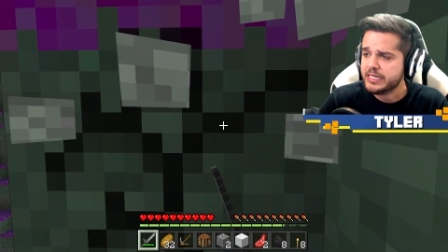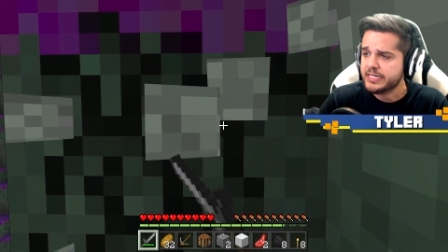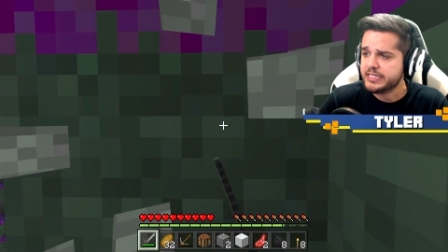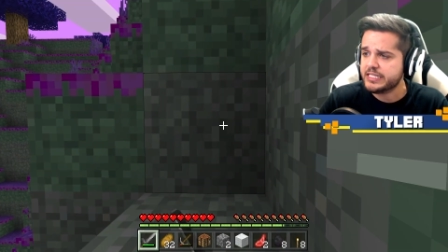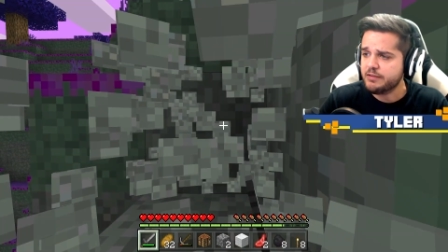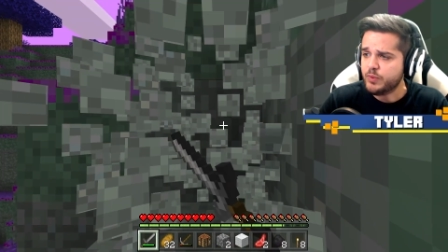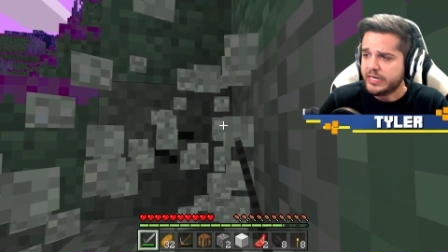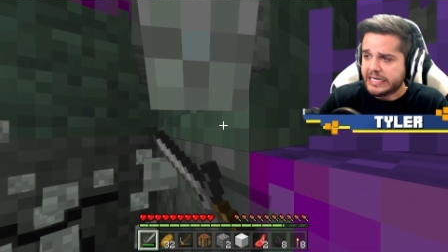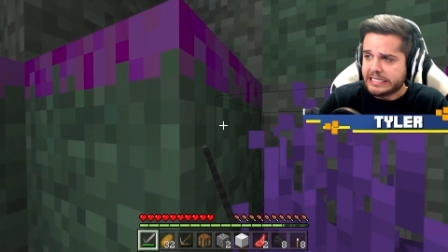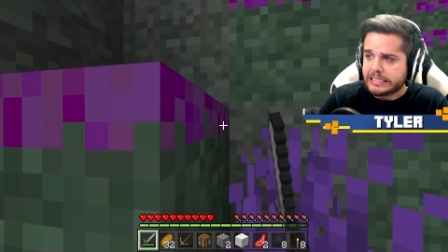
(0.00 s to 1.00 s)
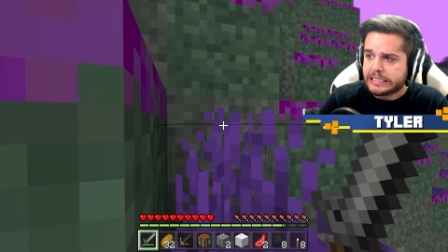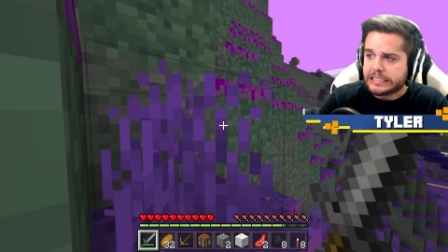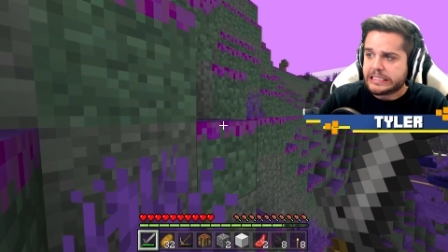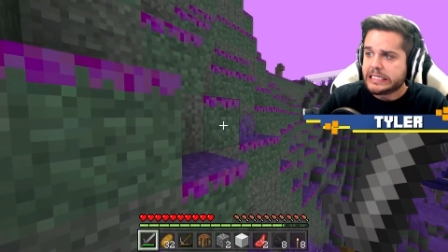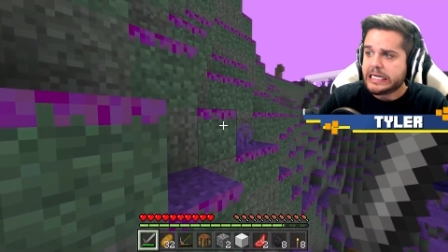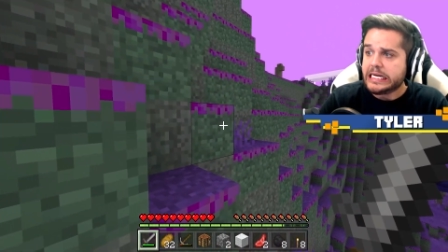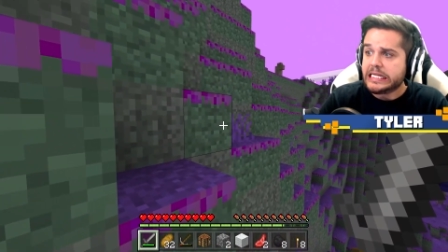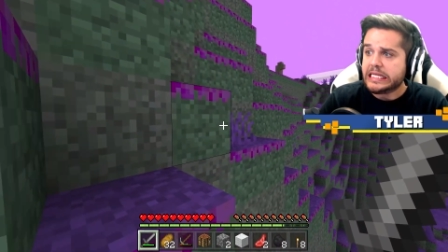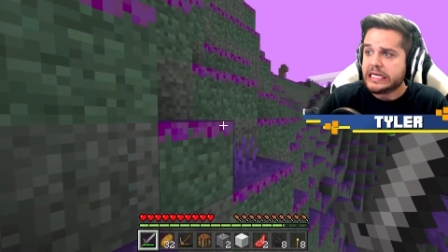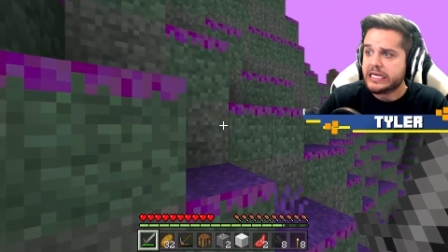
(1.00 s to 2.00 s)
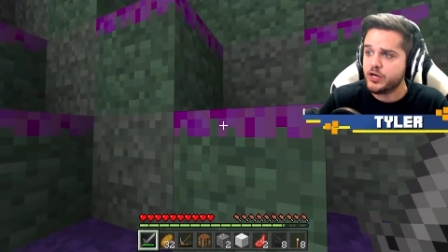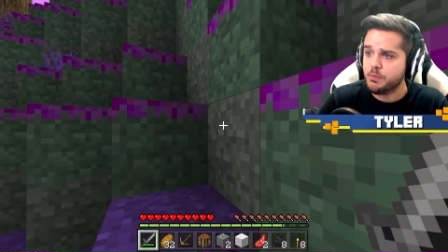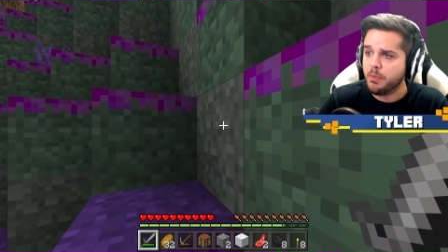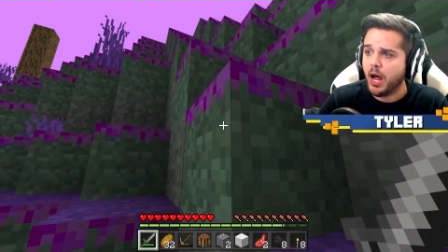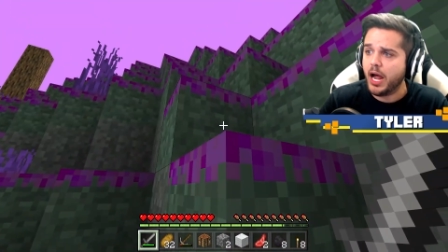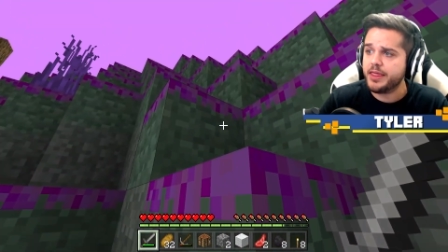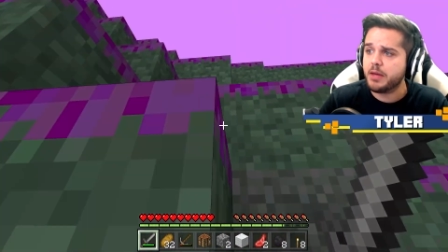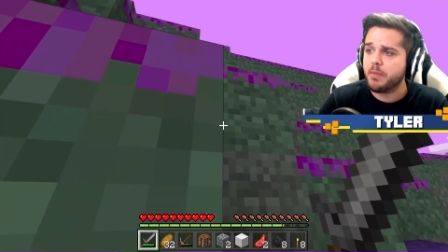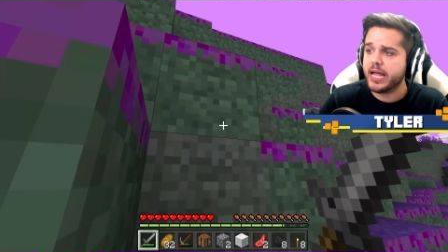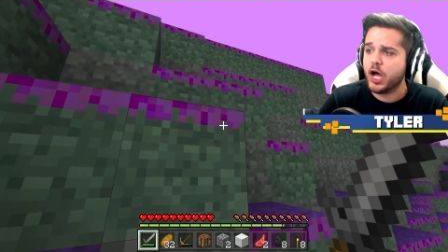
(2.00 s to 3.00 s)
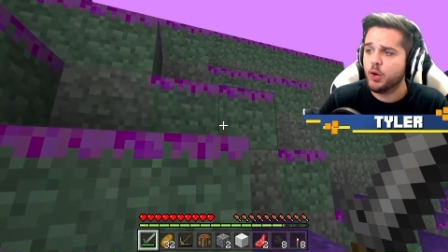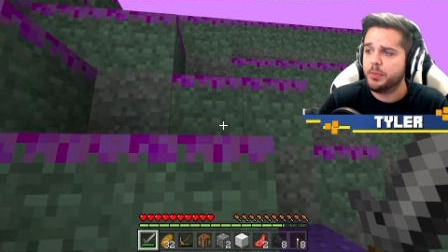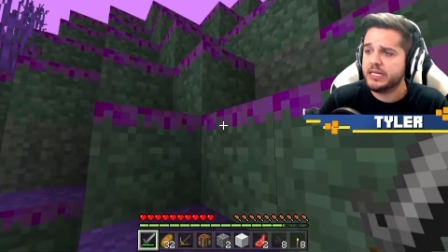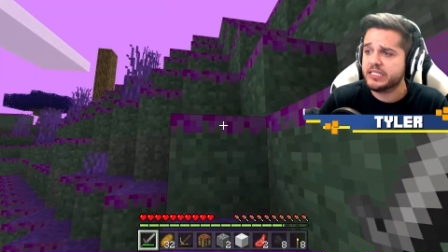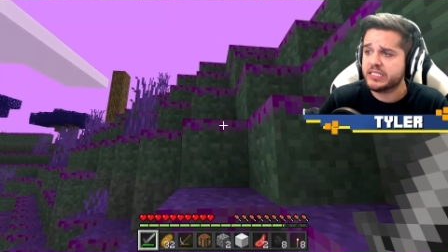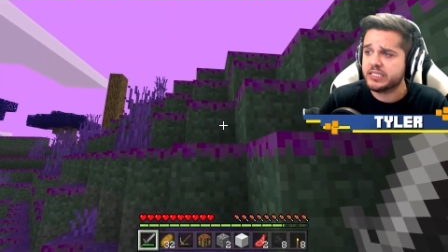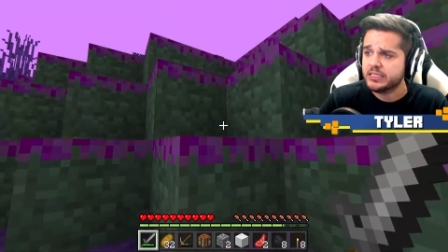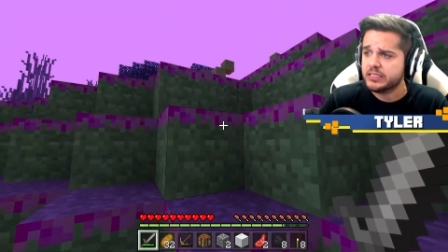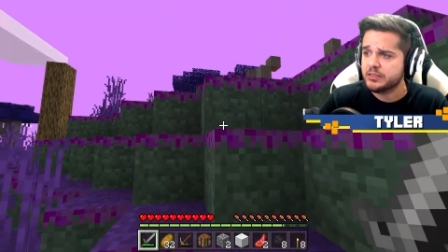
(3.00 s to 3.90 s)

See if we can see anything nearby that might help us. Could